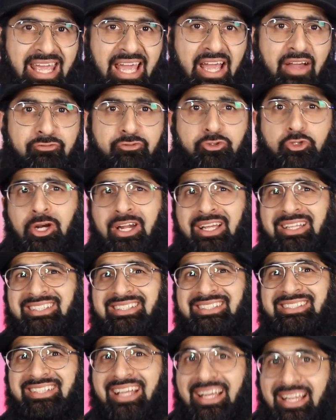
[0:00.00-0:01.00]
They have
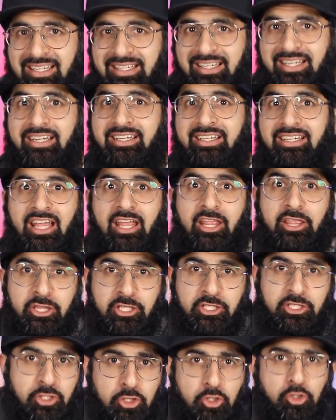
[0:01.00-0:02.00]
transcended
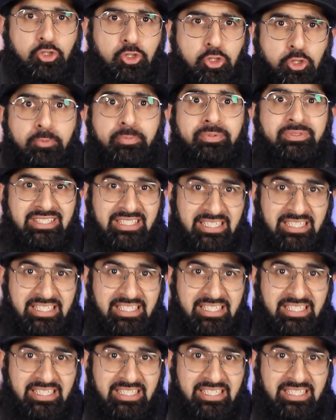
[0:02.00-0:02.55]
the YouTube